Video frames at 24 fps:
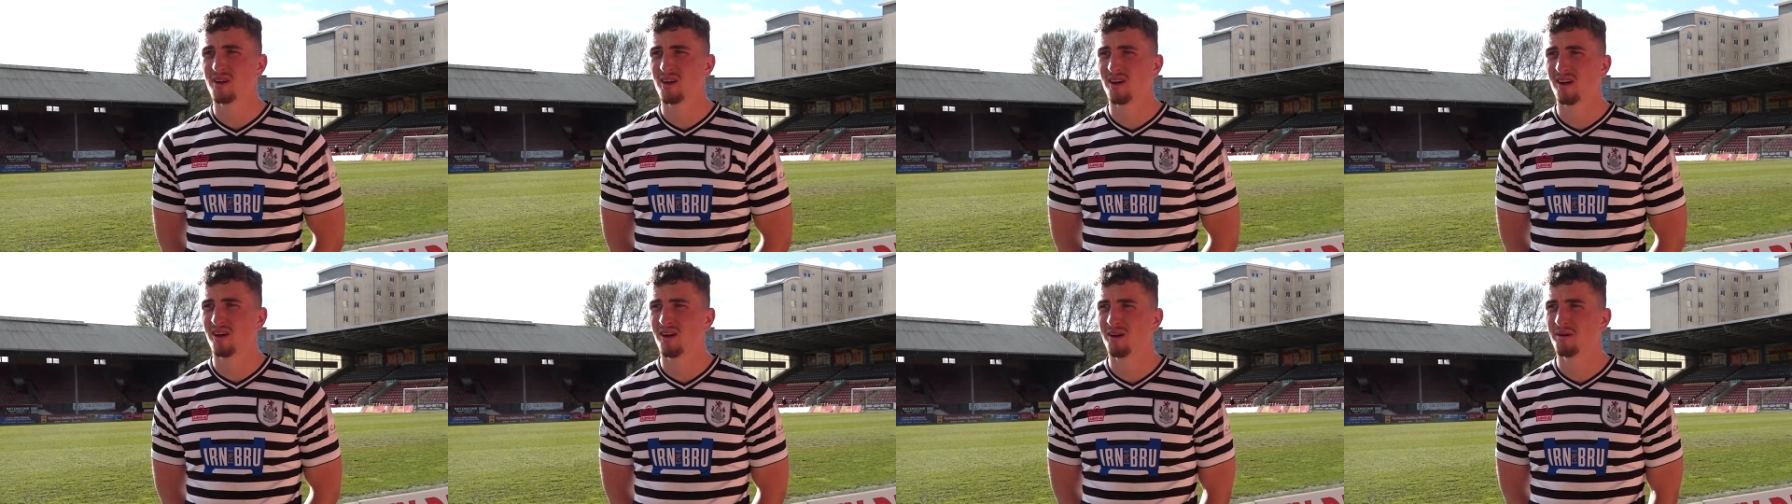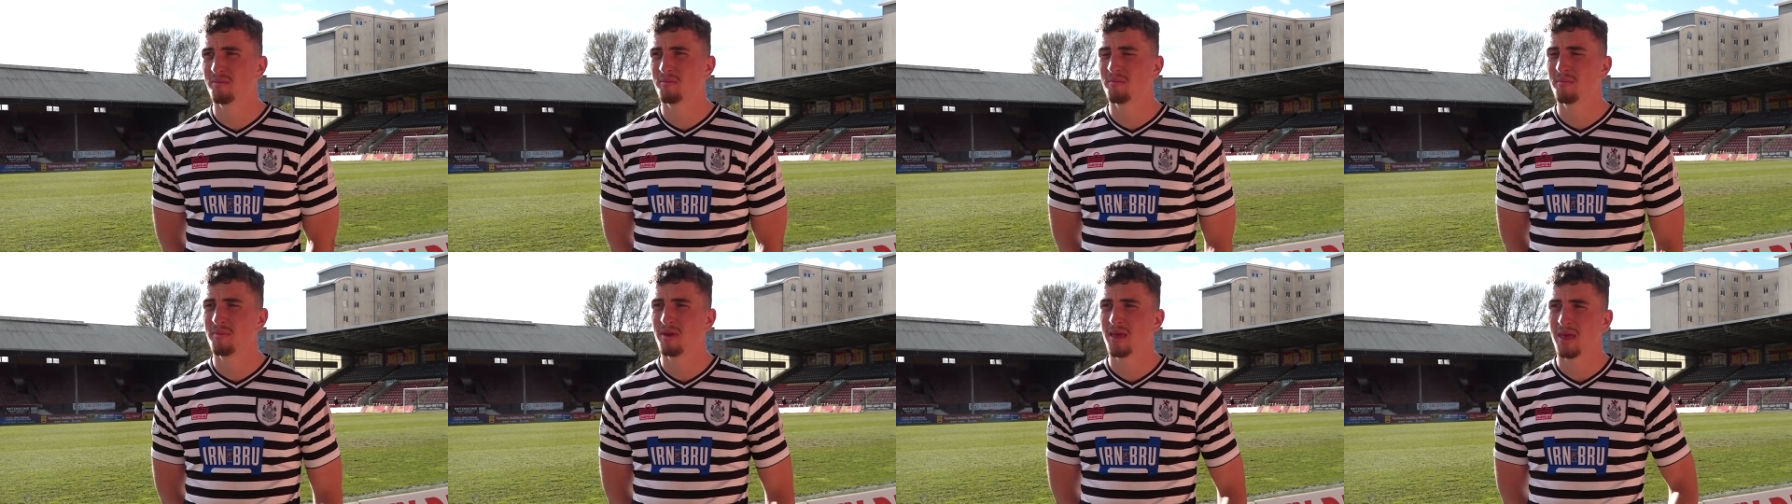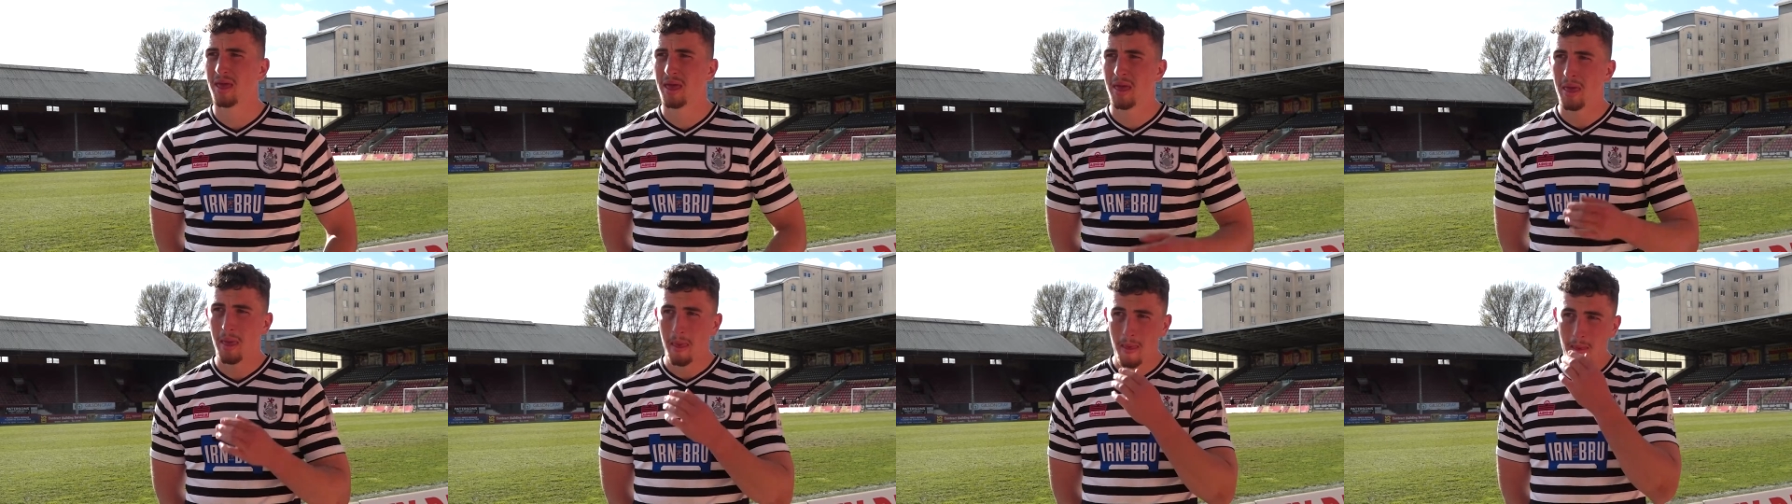Um,
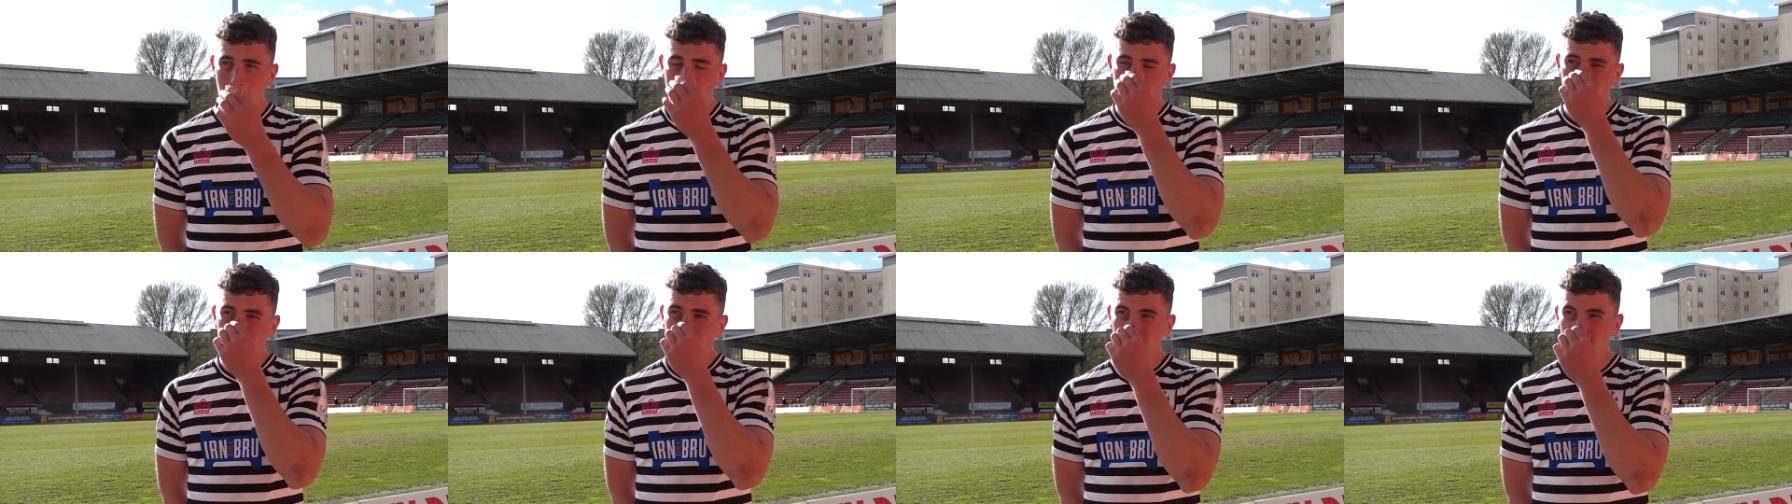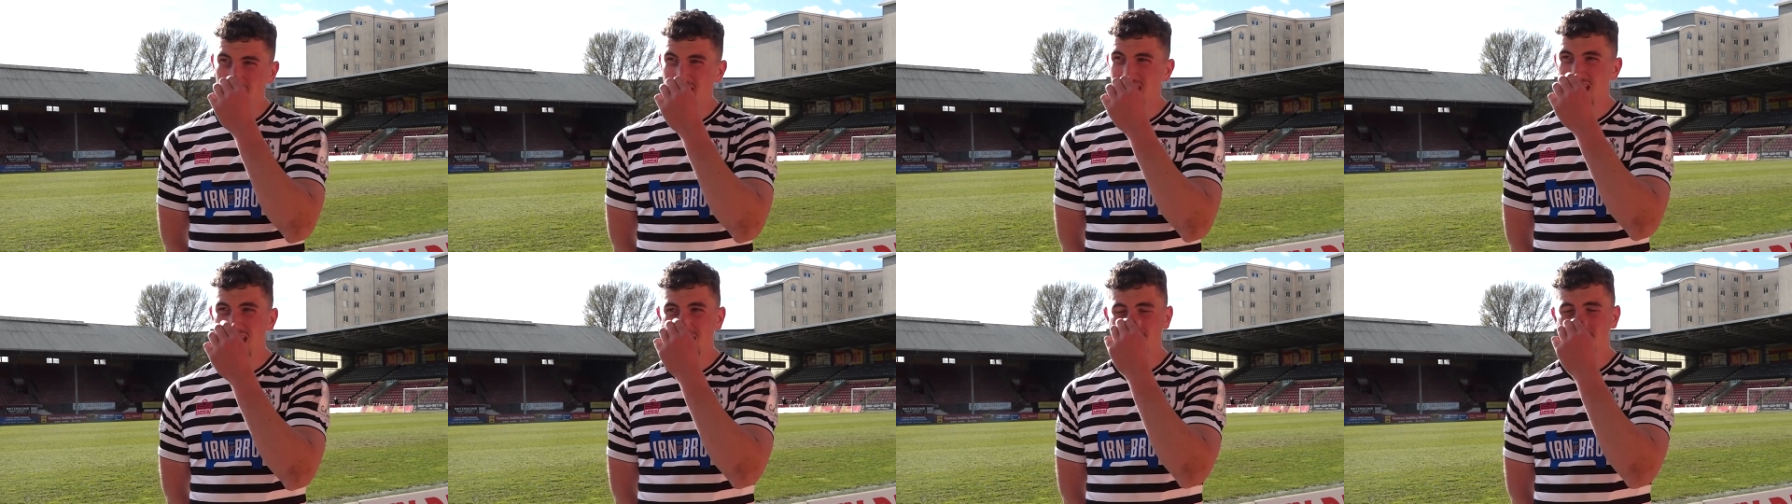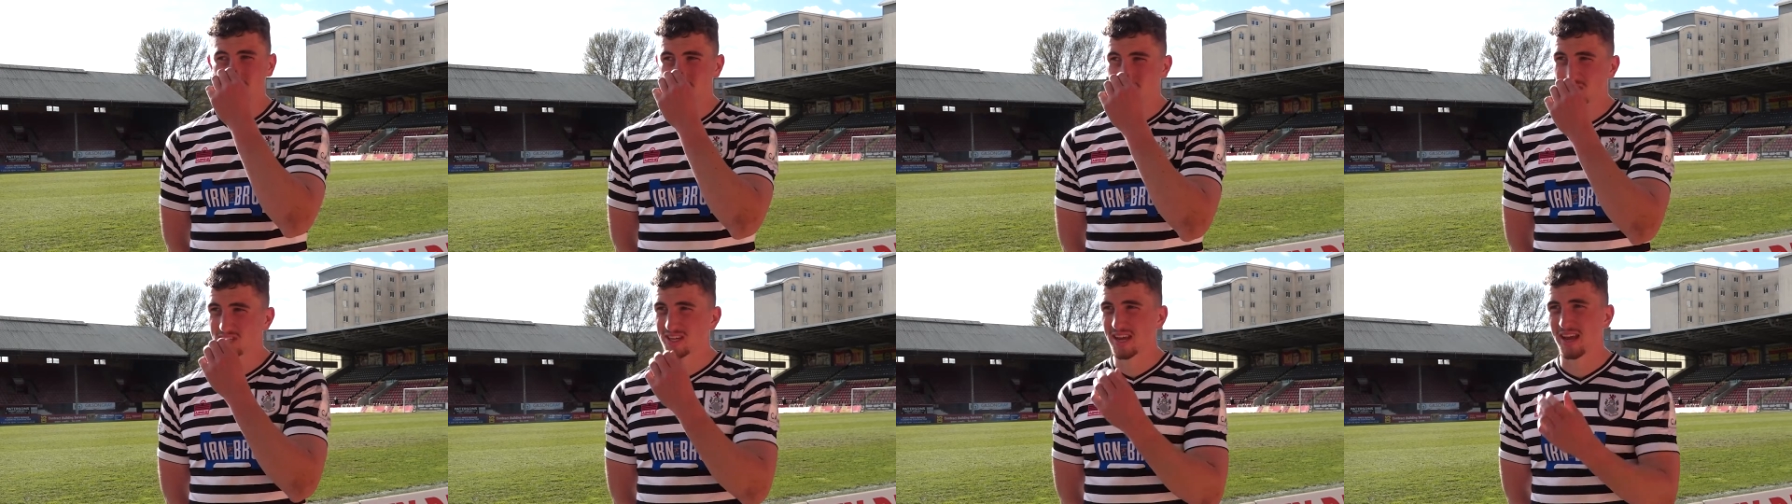but yeah,
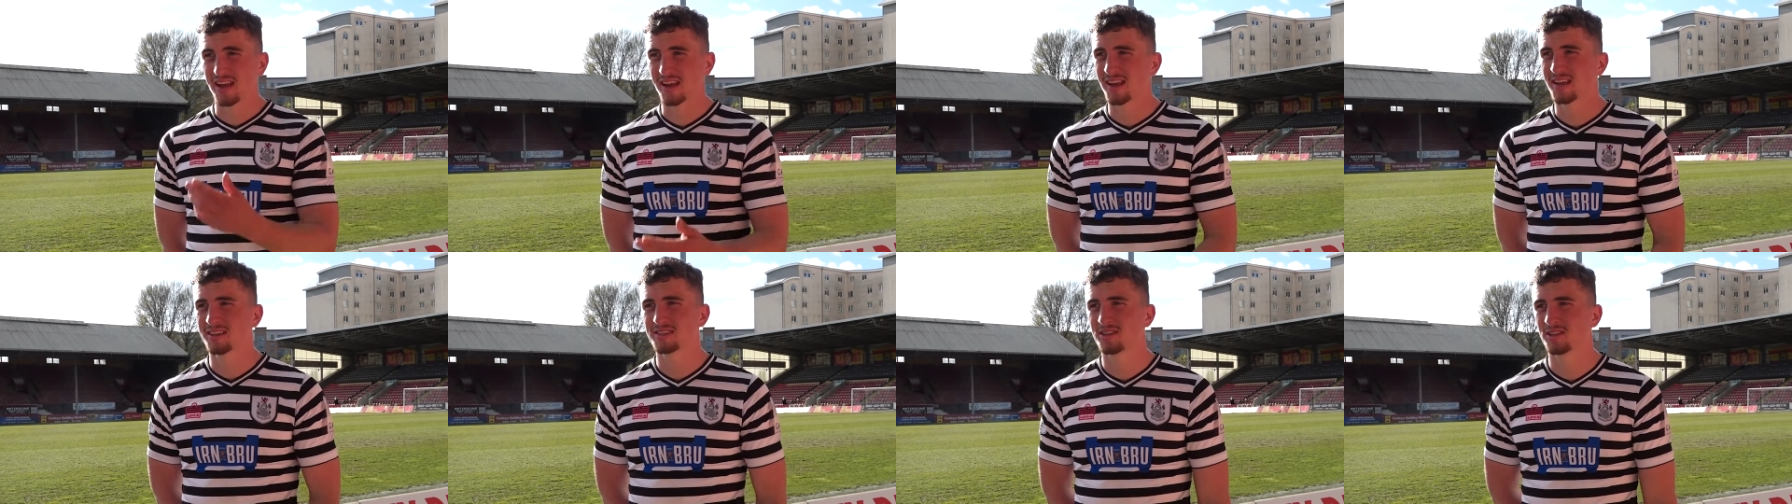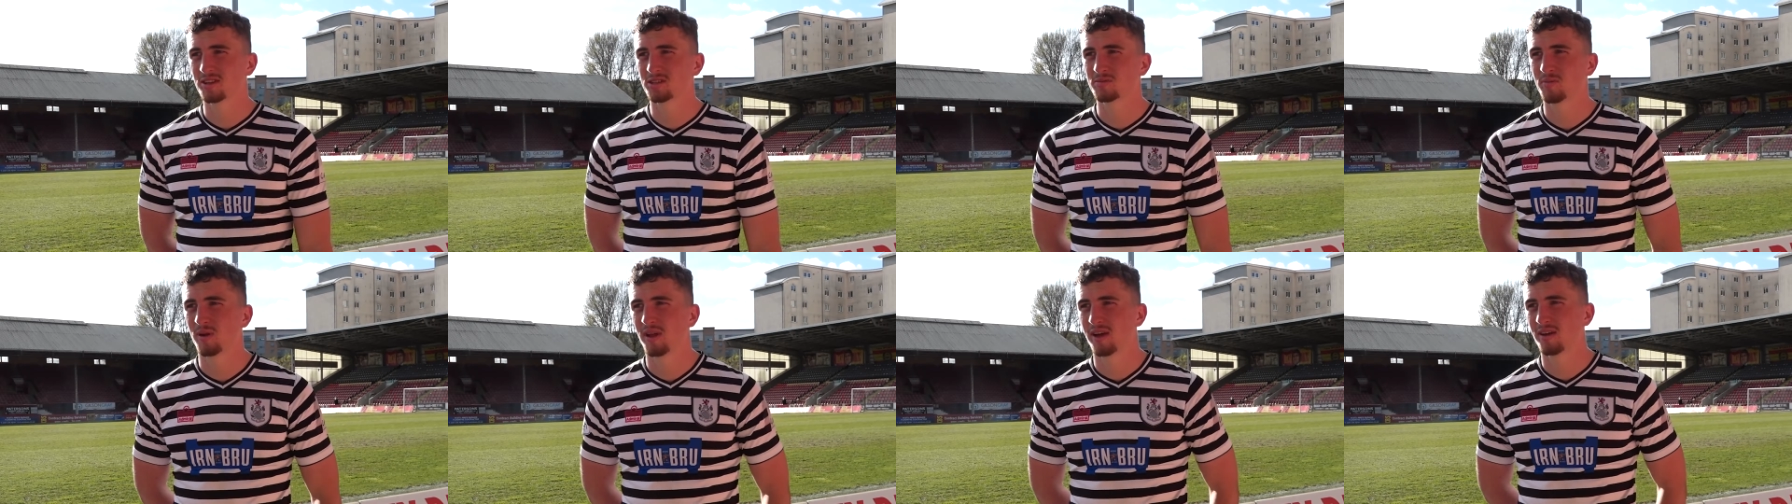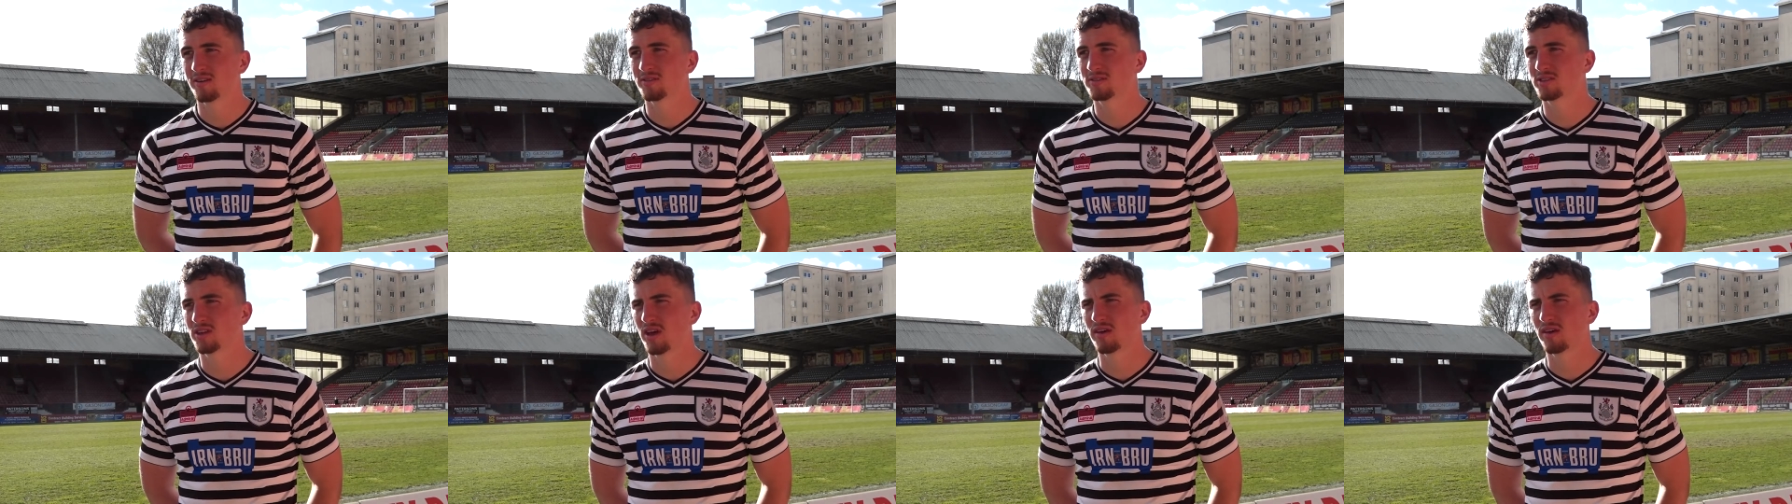just getting into those playoffs.